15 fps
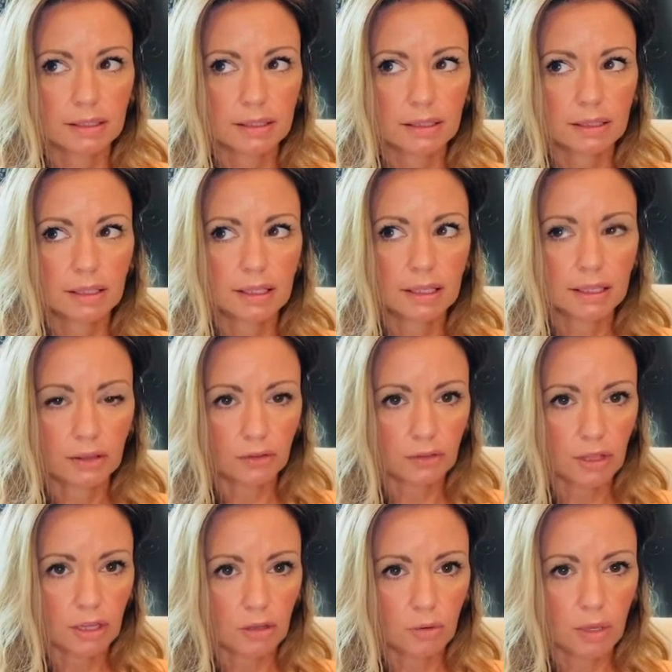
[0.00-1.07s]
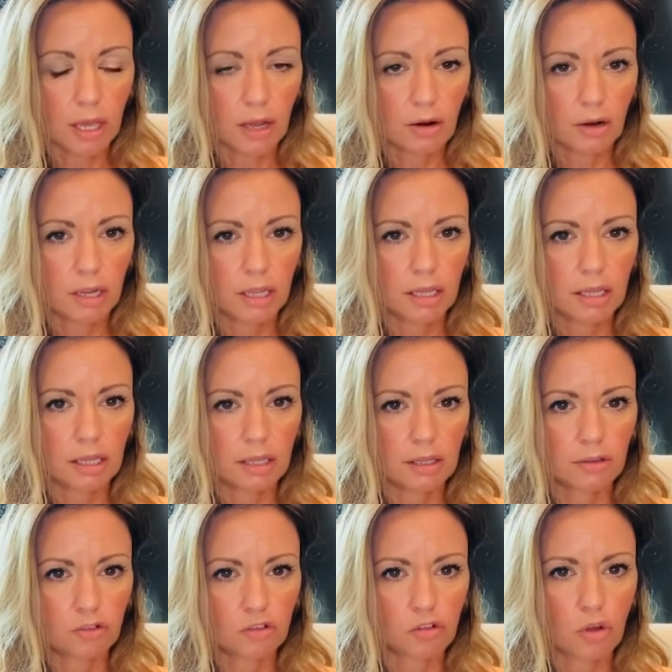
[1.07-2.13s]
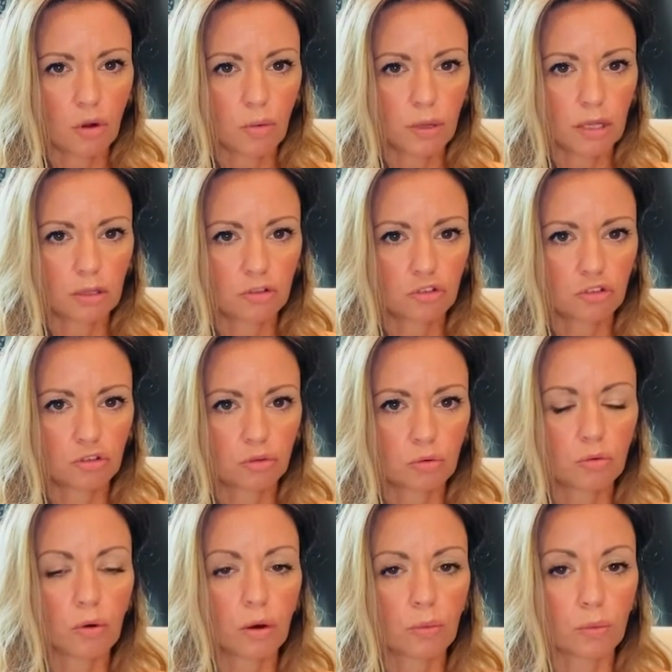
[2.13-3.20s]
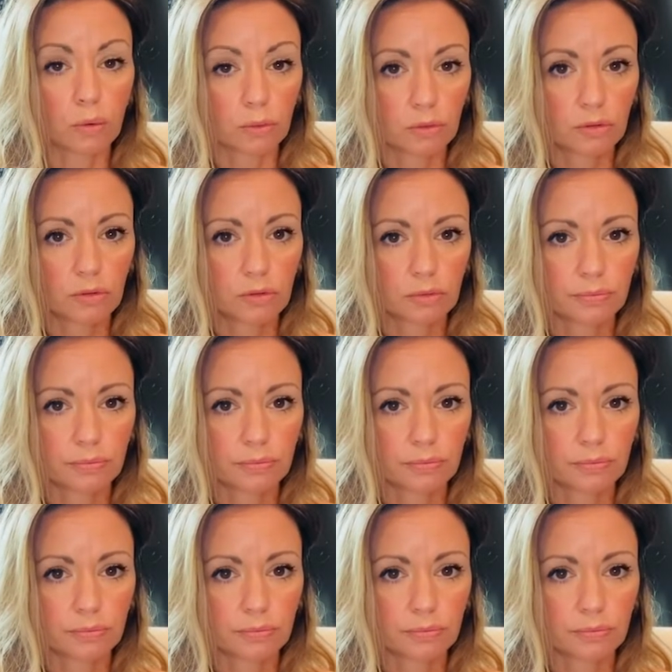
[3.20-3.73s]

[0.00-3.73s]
the guilt that you carry is going to grow roots.